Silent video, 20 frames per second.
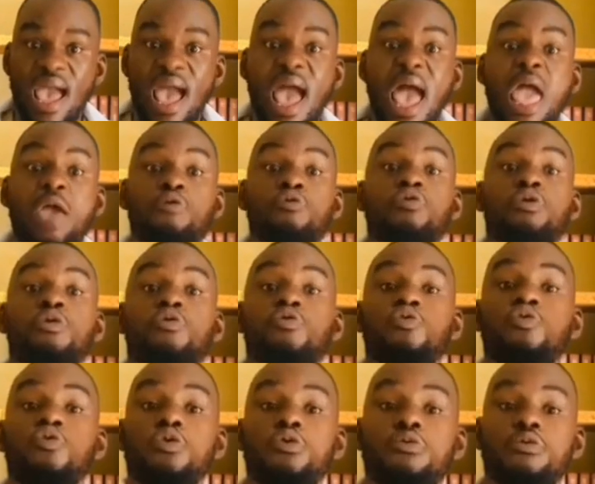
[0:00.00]
I
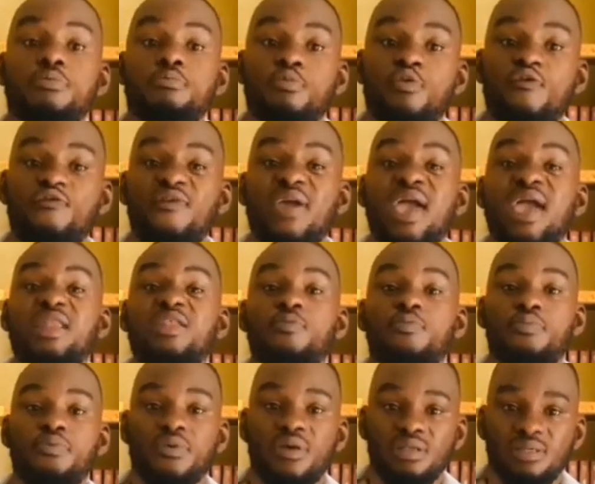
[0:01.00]
will remove any
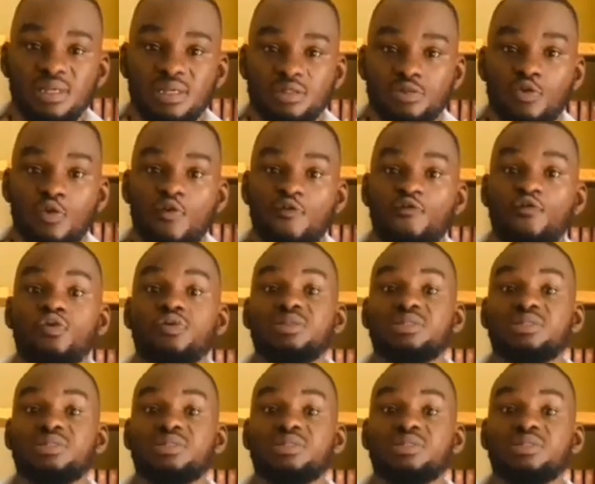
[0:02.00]
presence of